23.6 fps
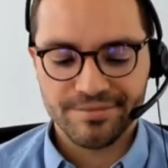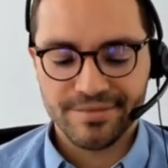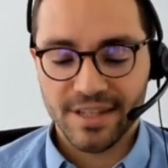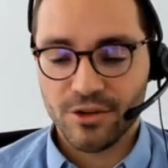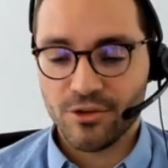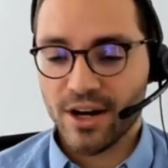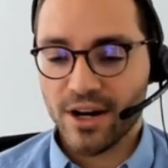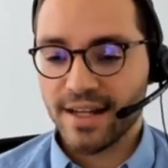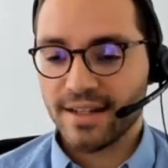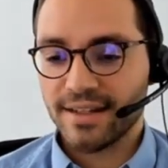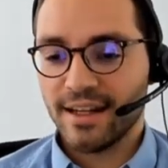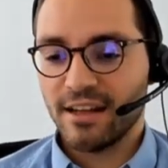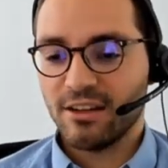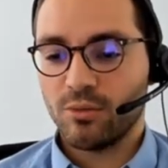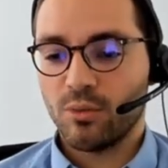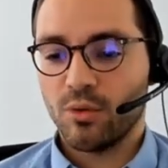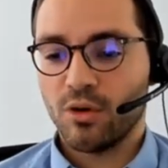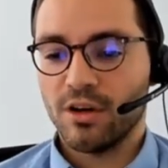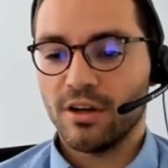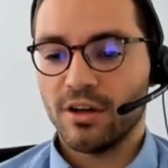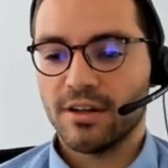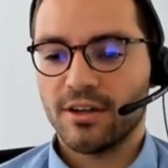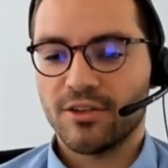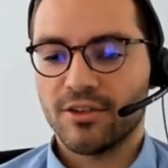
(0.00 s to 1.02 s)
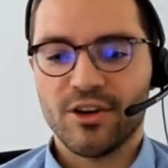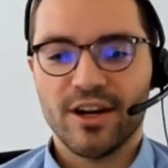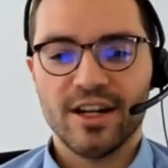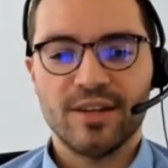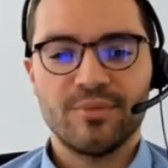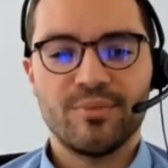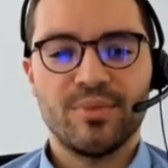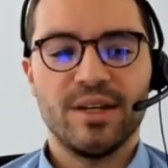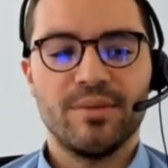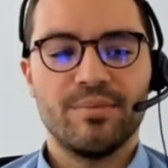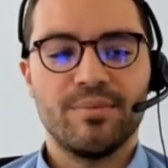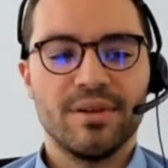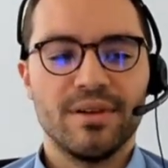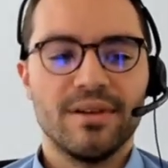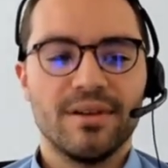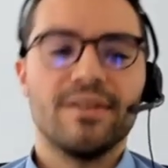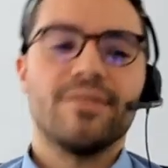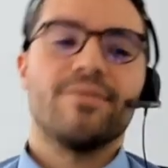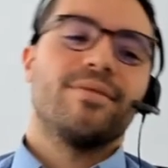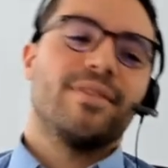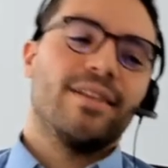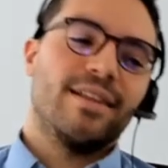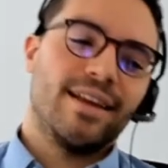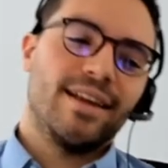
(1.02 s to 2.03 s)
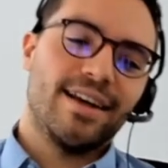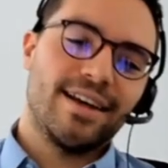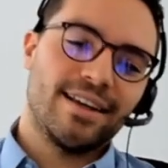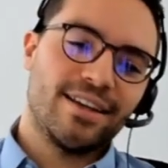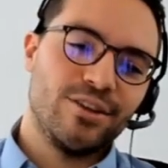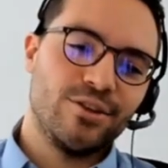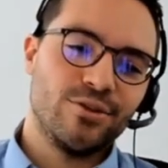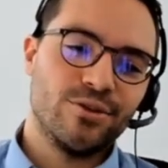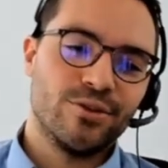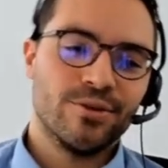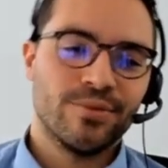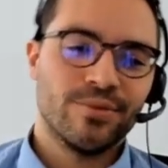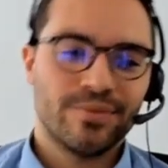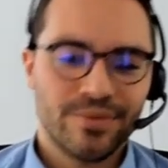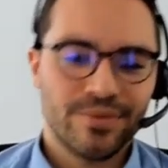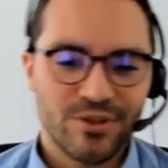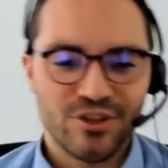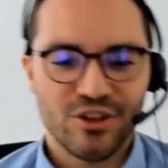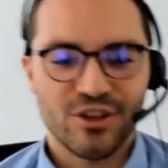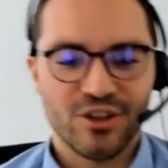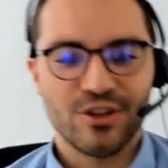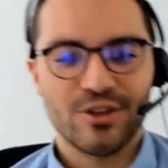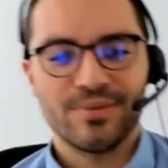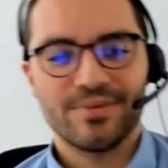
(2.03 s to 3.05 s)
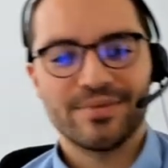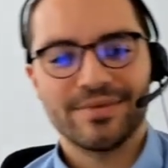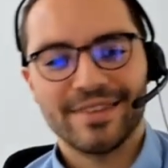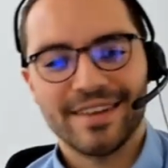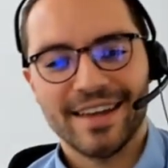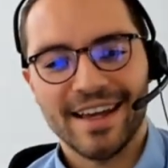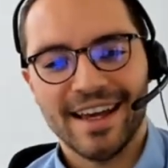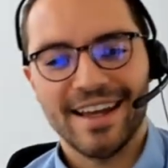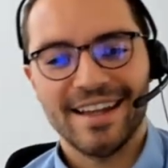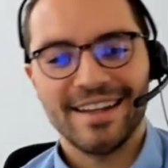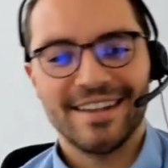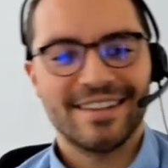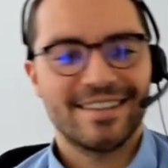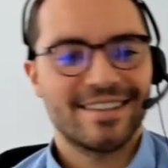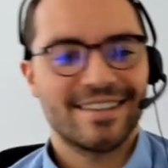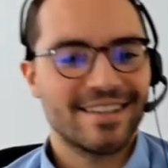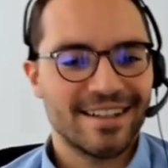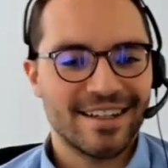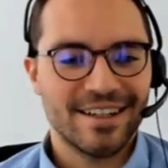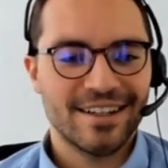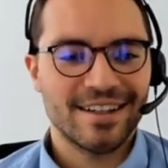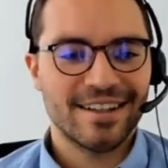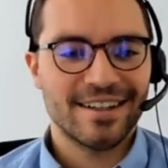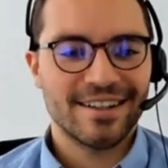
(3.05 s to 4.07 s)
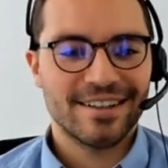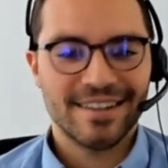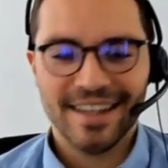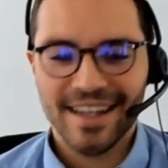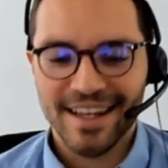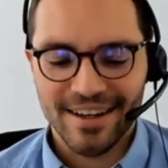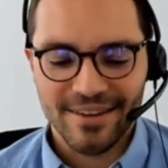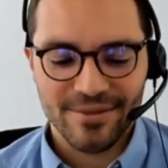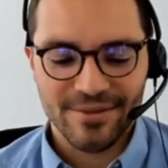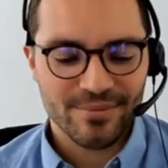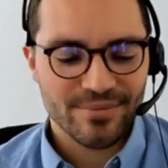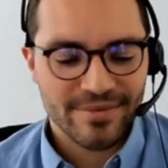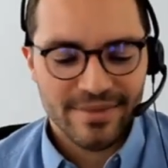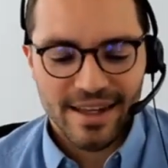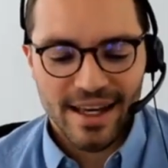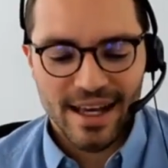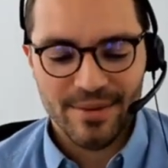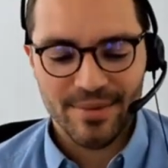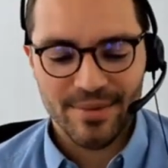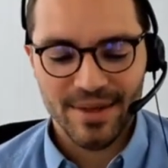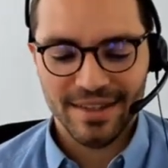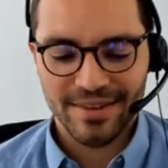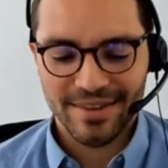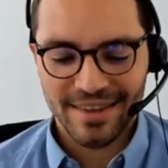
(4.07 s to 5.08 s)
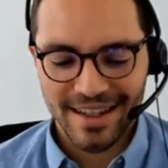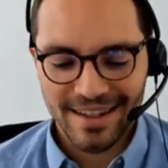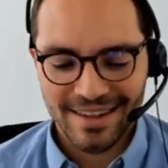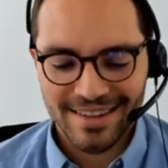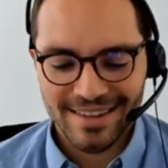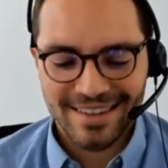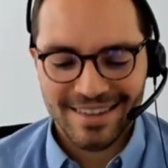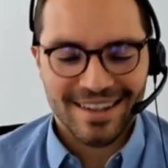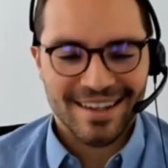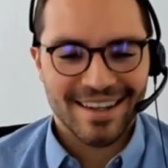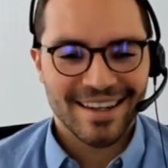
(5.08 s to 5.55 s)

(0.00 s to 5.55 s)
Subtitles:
Great network, great people like you, Joe. And yeah, I mean, that's